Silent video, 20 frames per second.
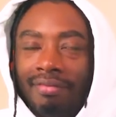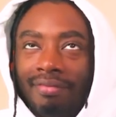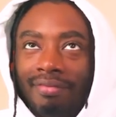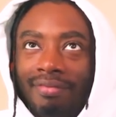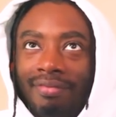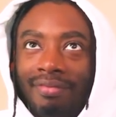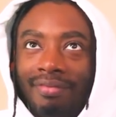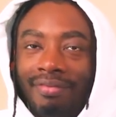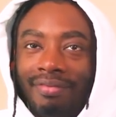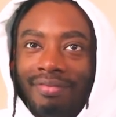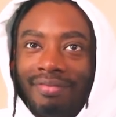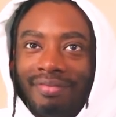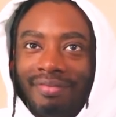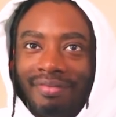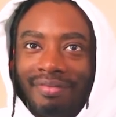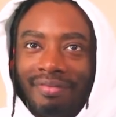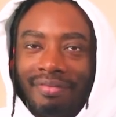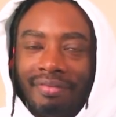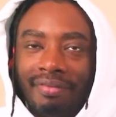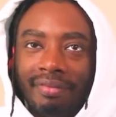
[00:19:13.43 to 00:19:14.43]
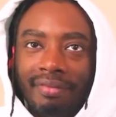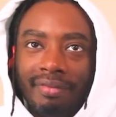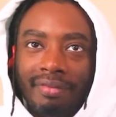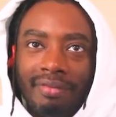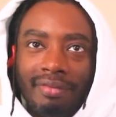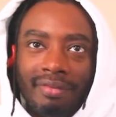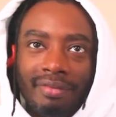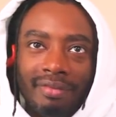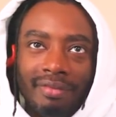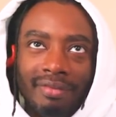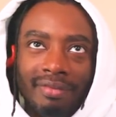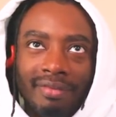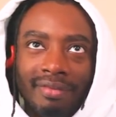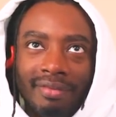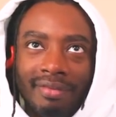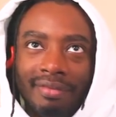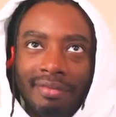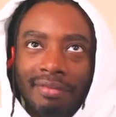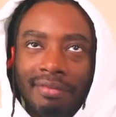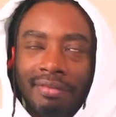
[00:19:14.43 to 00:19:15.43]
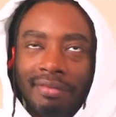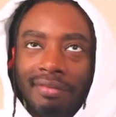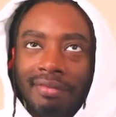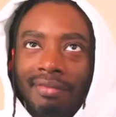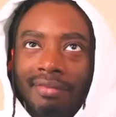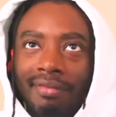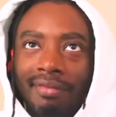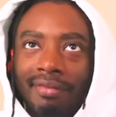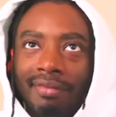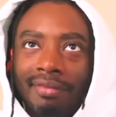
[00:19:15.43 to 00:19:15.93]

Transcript: (not speaking)